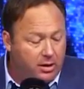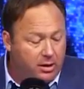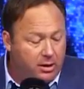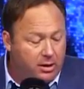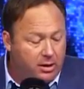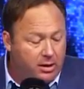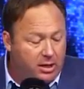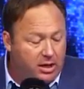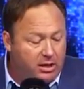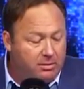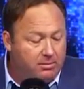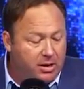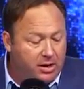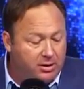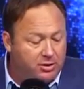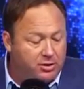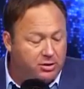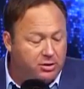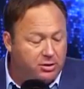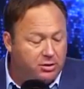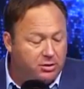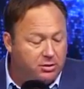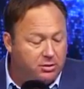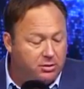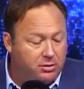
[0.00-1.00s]
he
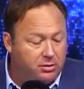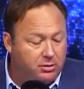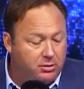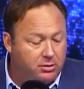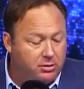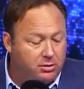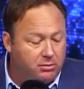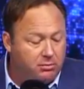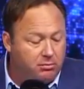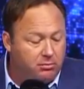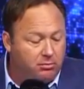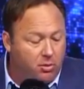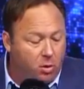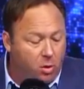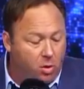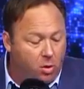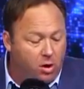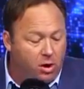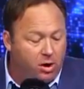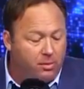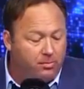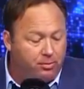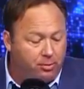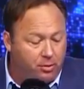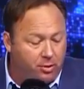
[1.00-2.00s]
must more
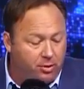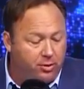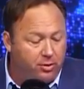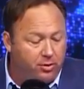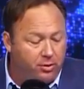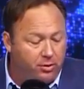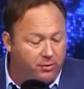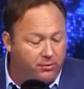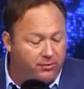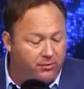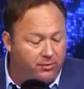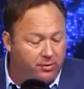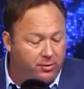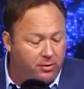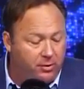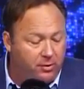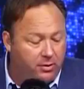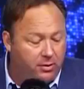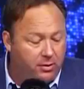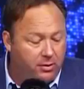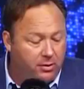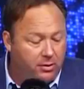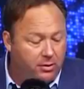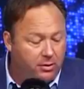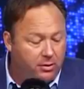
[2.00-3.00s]
approve
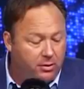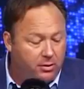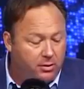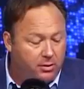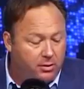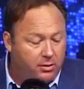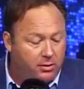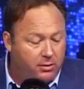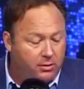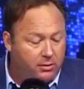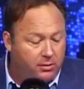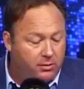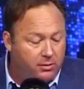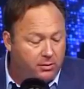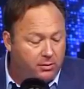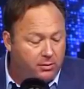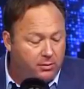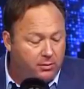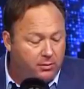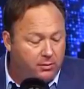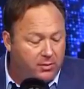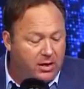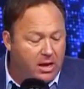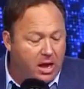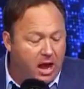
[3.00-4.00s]

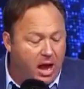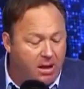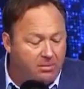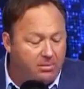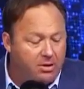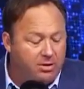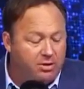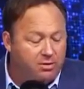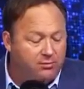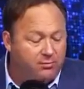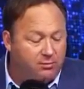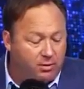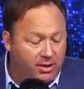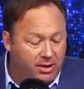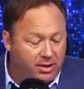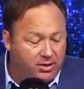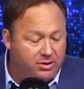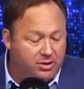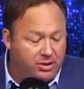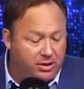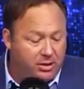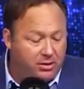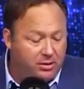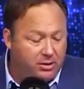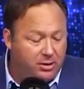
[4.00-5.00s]
the homage of
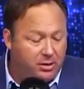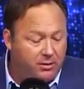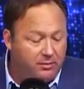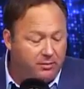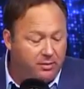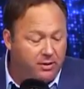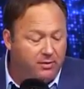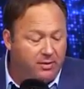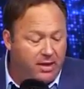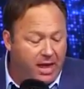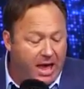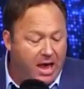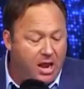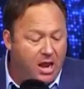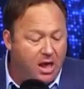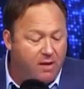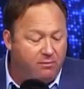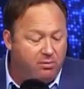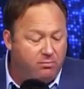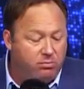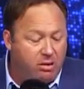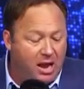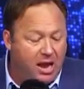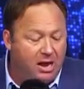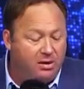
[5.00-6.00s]
reason than that of a
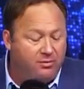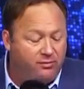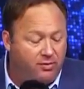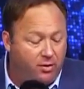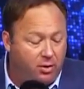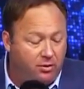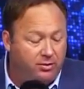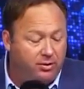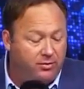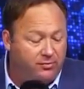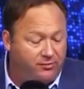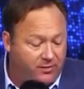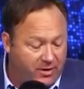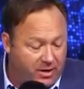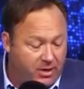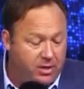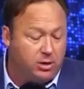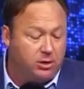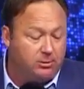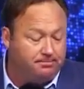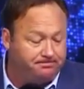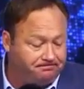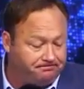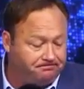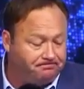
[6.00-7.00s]
blindfolded
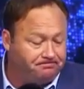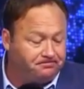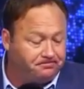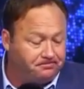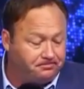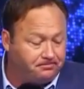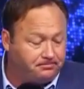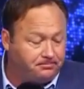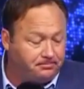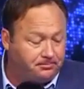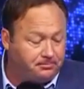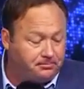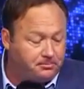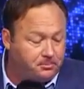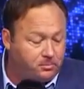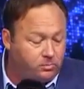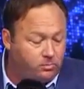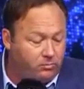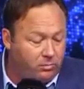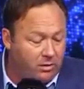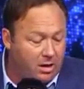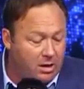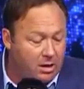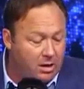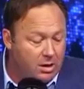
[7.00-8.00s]
fear.
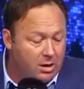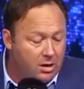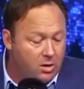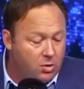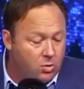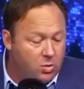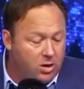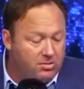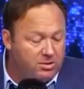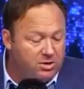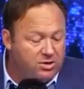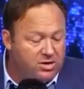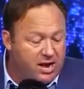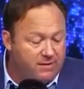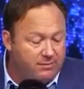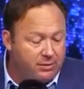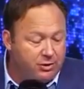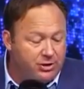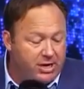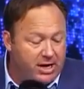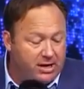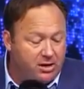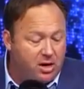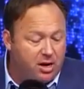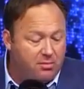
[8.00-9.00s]
We must never
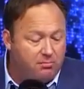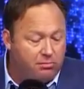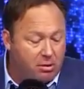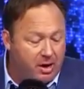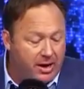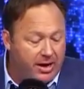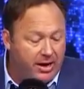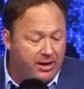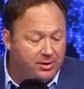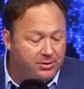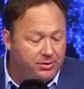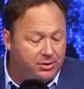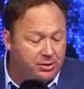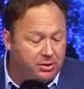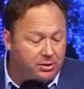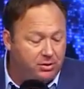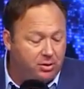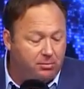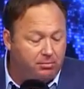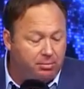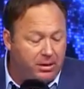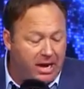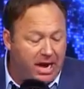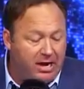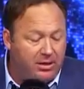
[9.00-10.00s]
check our brains or
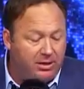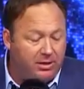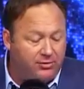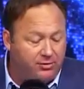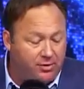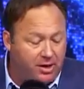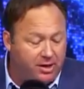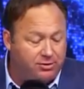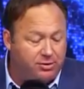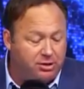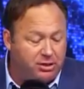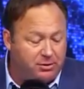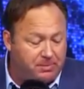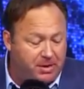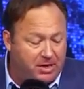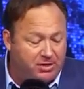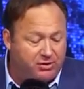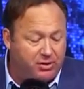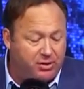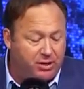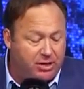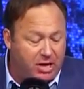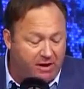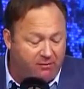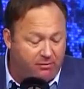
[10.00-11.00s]
blindly trust,
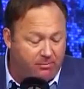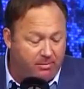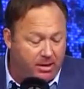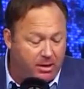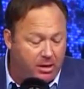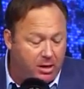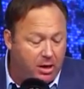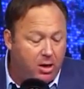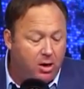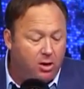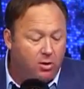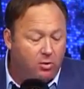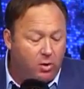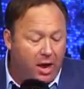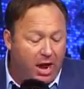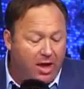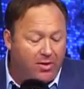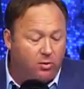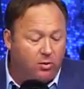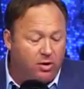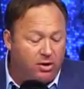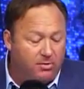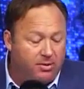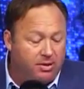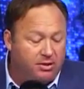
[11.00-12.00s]
especially the government. Rather,
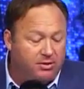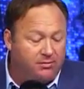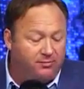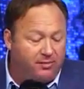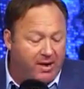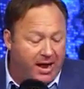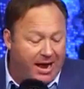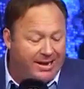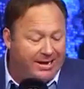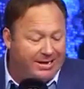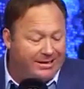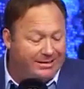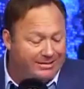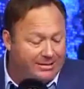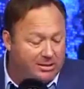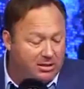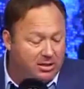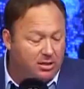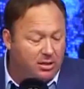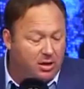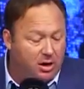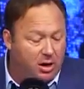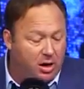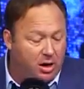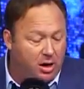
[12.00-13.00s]
we must fight
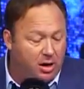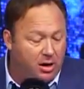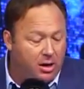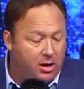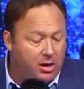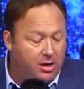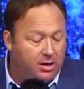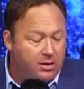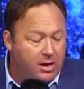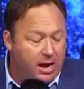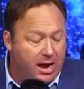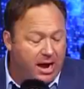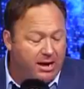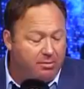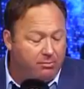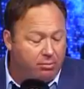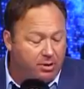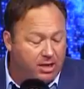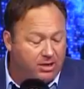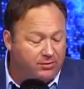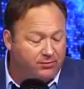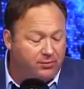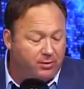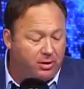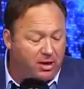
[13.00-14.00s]
until our dying
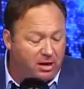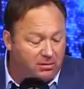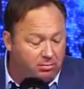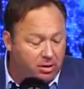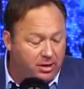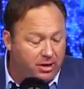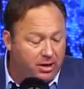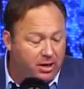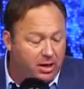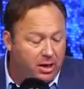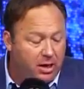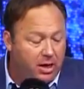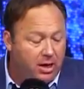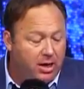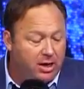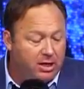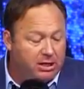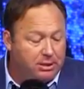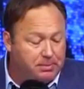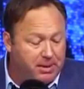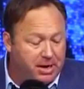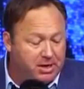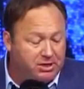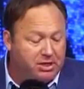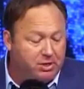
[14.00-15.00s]
breath for liberty,
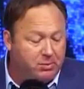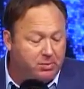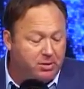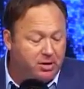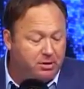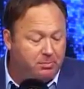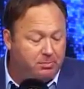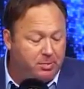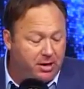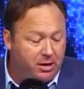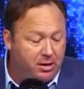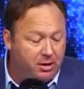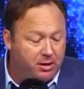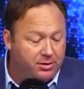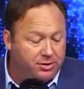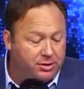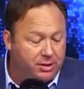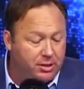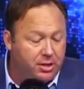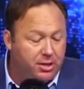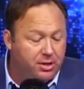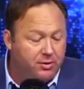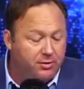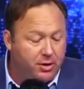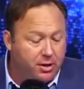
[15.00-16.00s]
especially when it appears
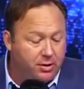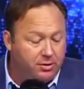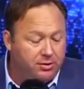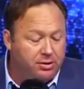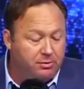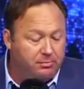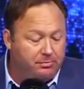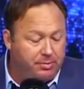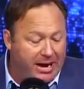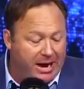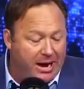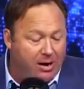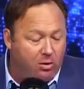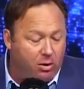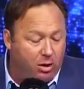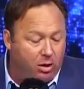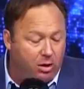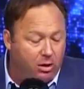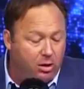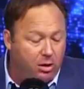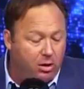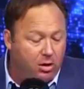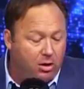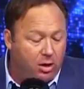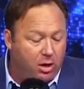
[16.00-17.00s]
those in power
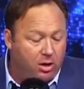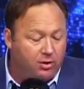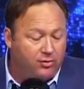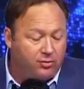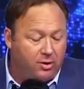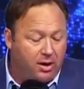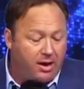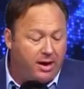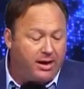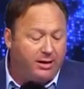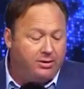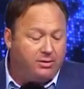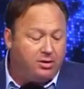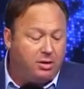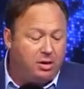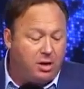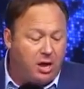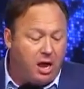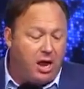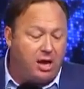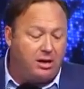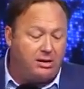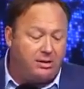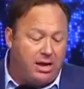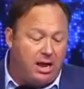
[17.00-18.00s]
are trying to
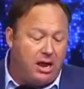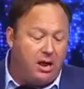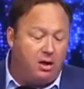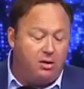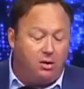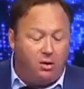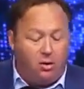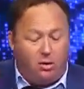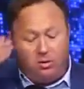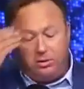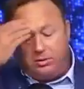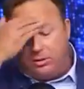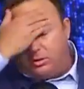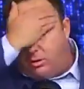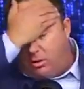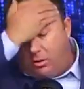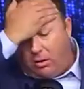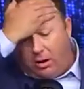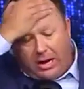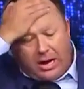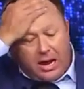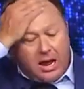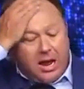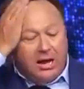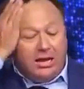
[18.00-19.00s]
knock down old
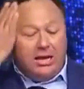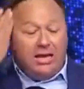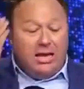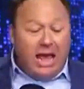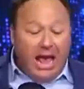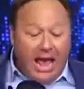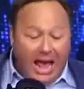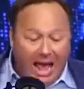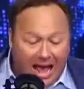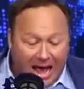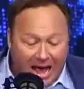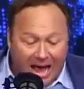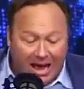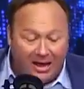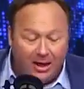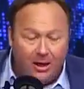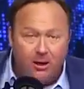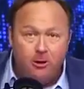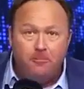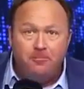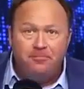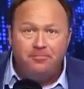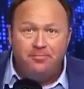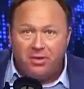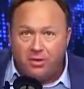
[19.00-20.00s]
glory. Yeah,
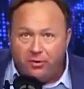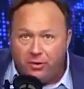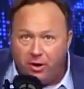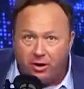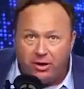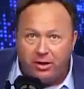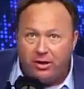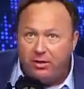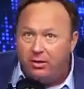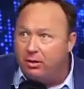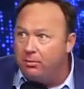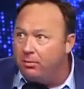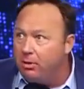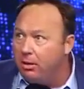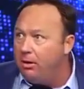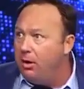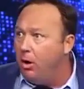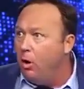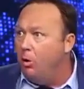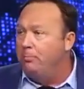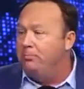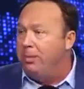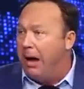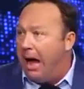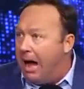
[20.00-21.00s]

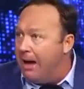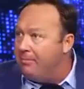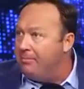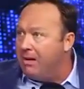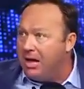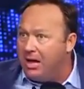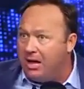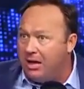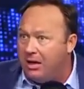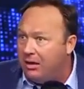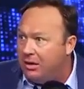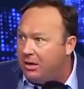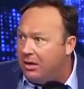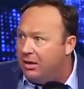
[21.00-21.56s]
Obama